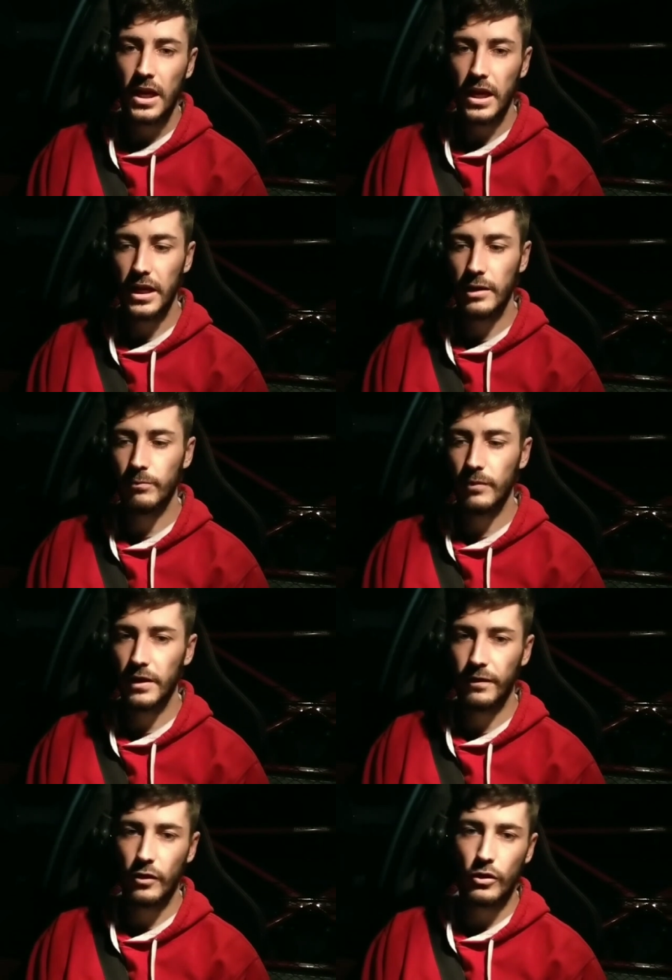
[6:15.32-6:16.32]
Um,
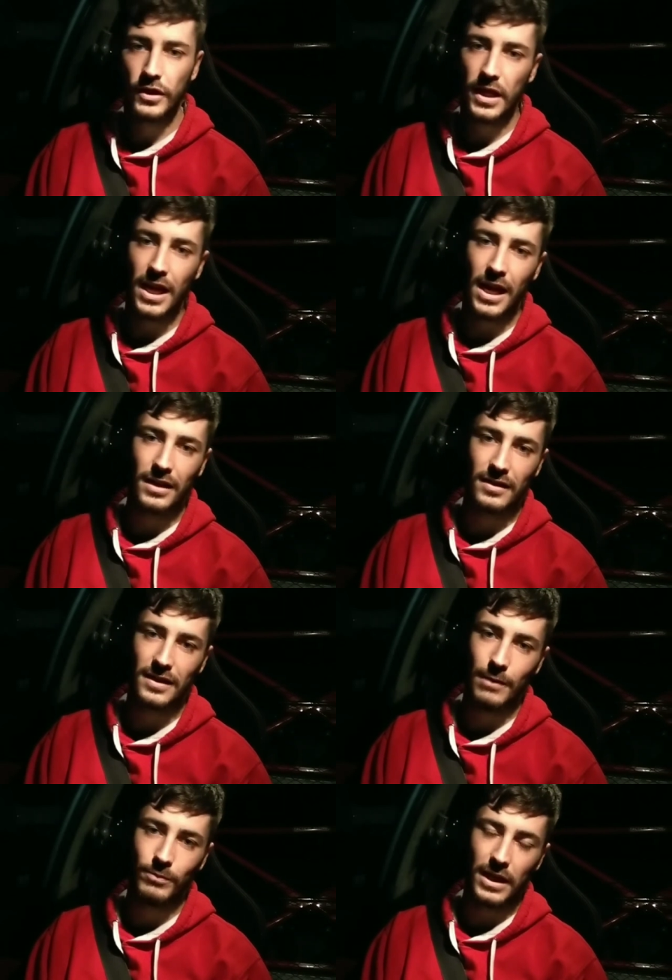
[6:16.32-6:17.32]
if you notice that I had a
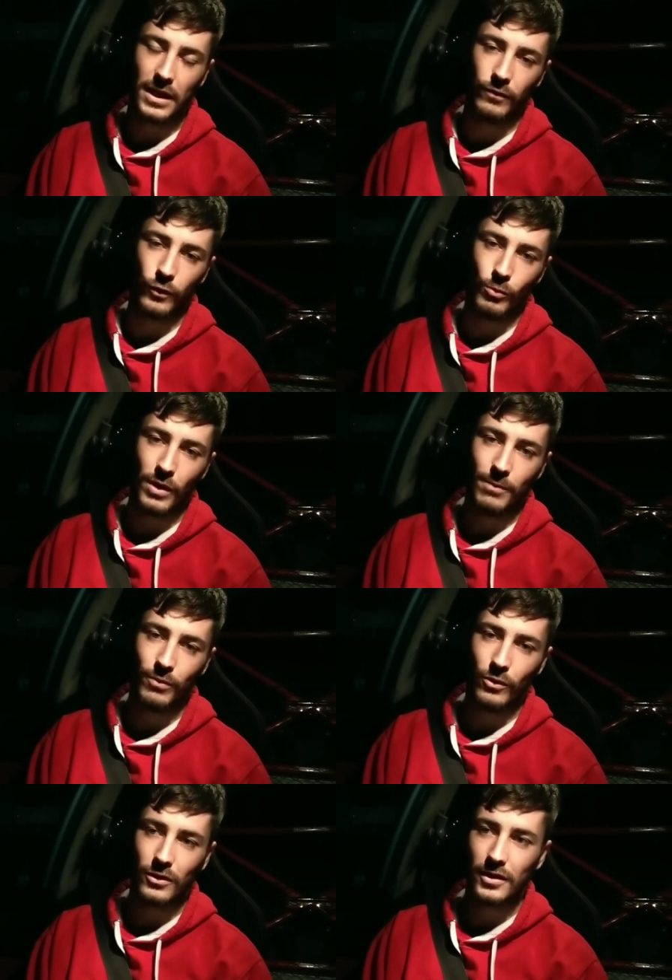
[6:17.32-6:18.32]
snapped anti-roll bar
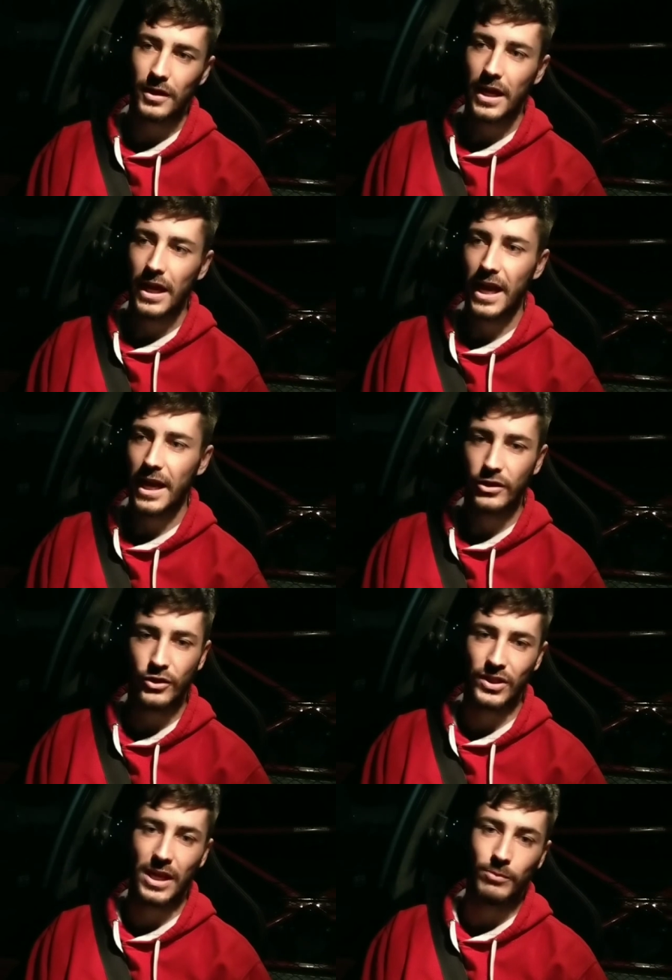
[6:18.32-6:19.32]
bolt uh, it's
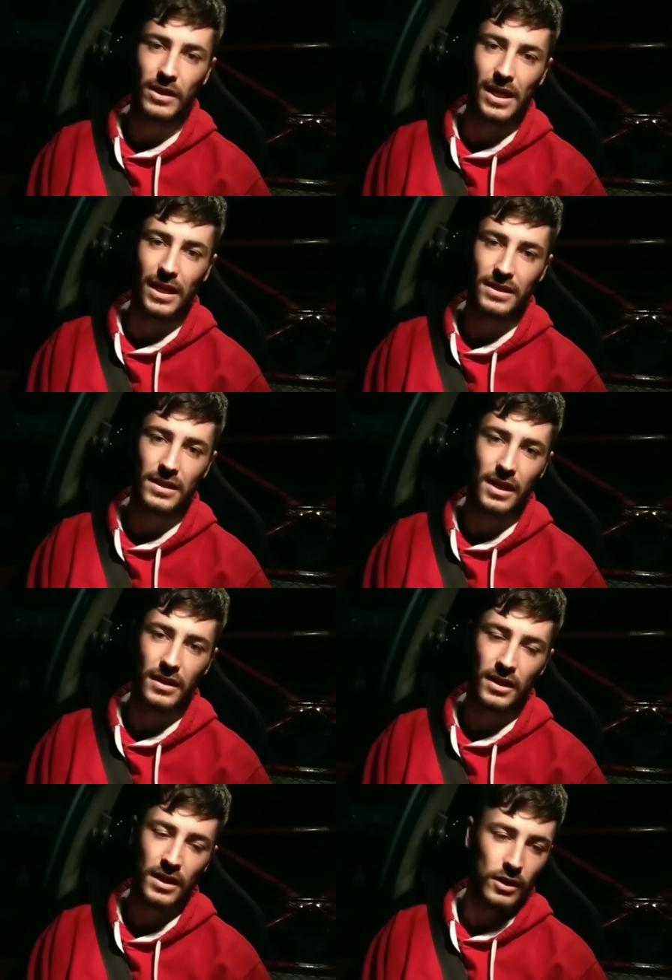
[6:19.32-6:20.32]
because I snapped it late last night.
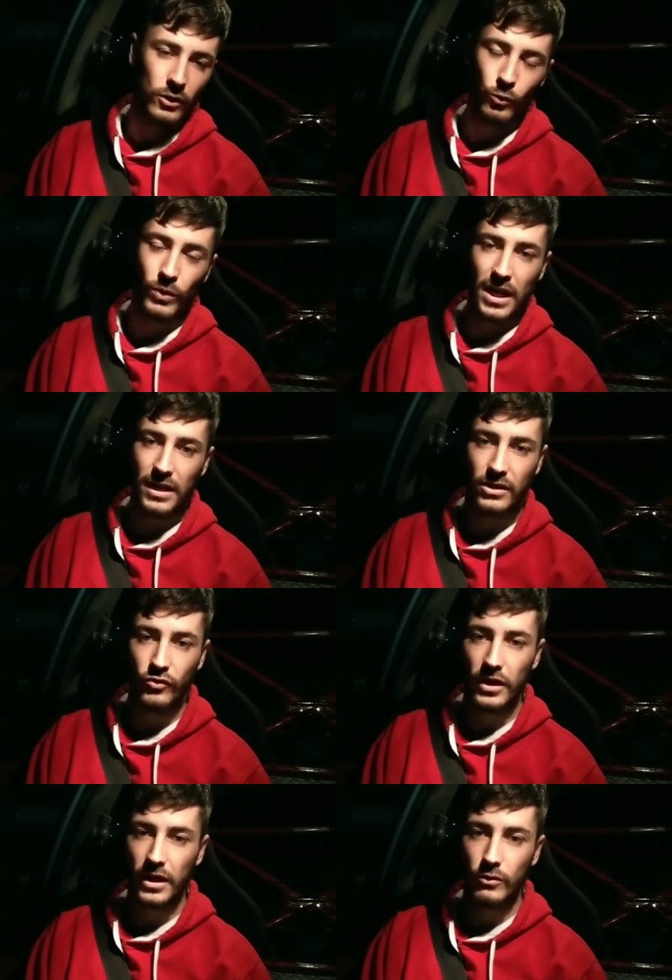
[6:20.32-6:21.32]
Couldn't be asked to
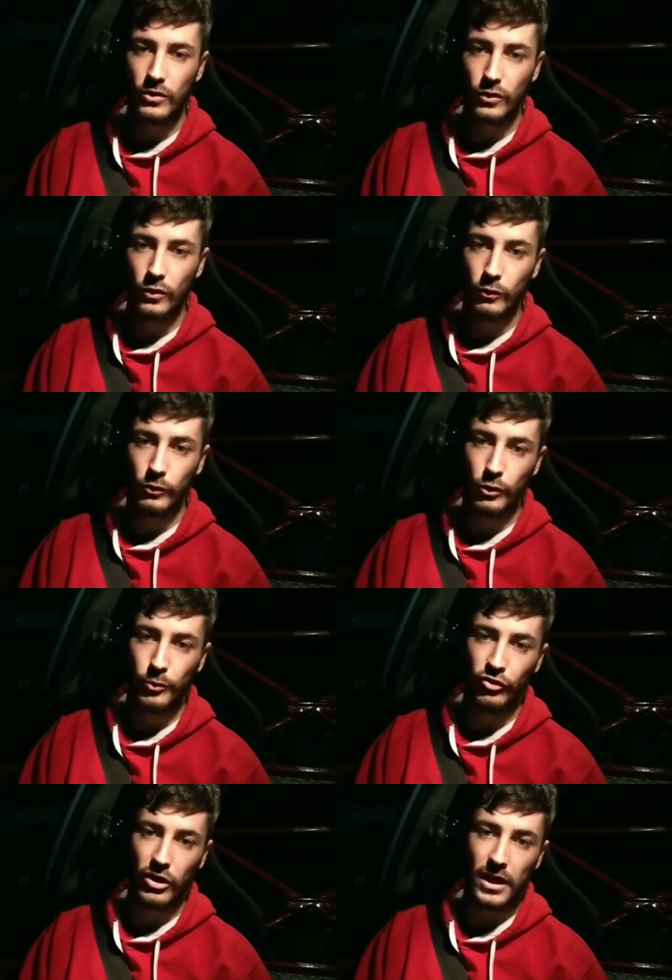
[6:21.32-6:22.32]
drill it out, so we're going to
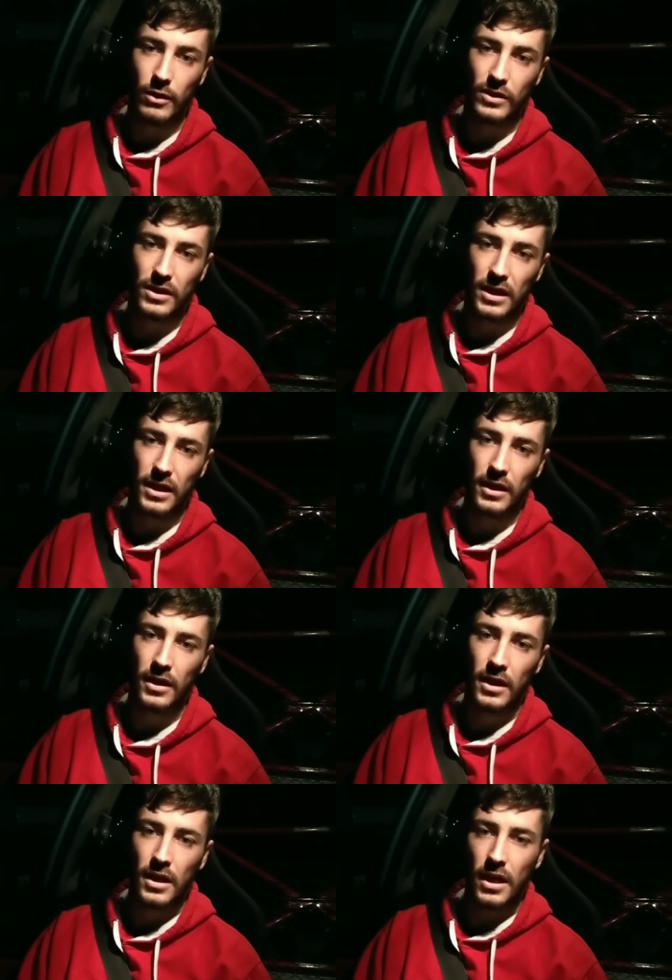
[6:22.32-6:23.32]
be drilling it out today.
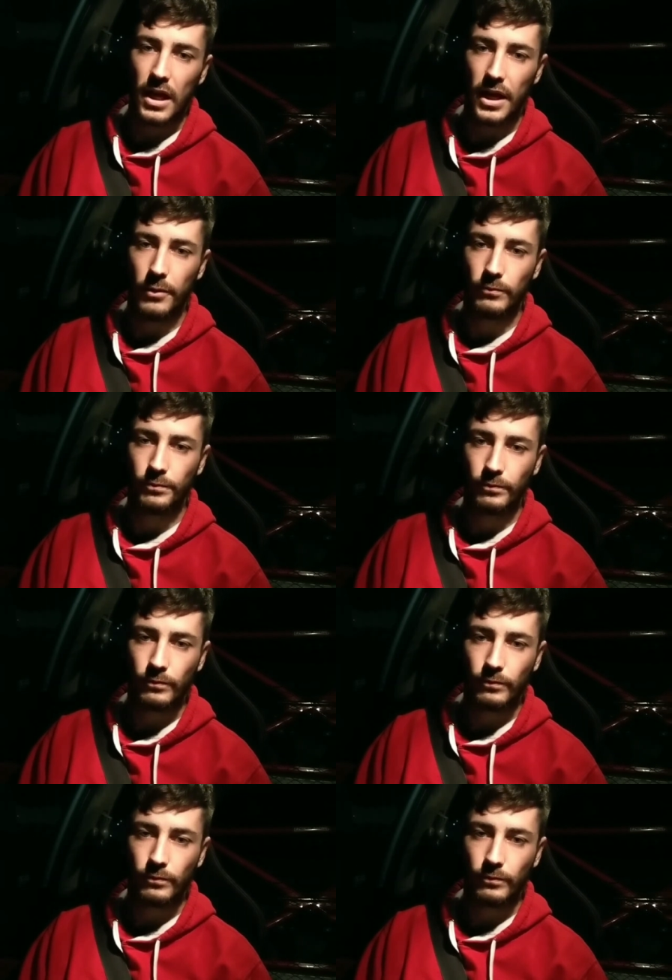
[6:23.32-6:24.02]
Um,